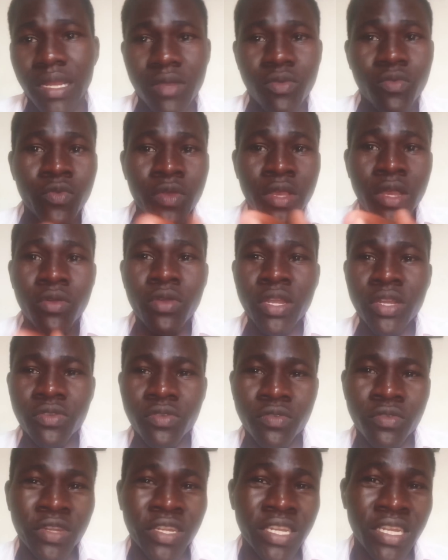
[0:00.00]
We are going to
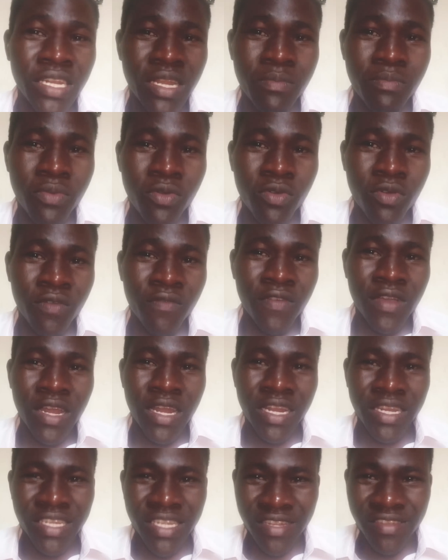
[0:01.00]
read in the book of
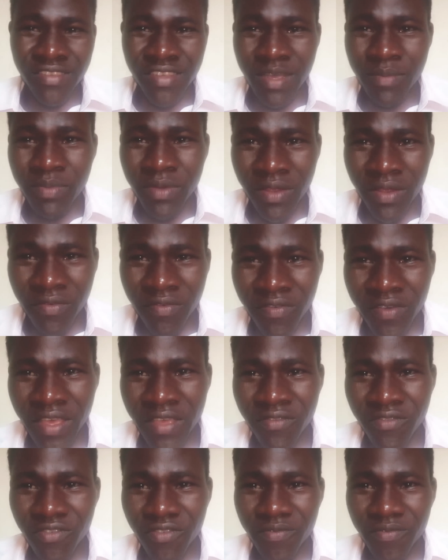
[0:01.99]
Galatians chapter 5.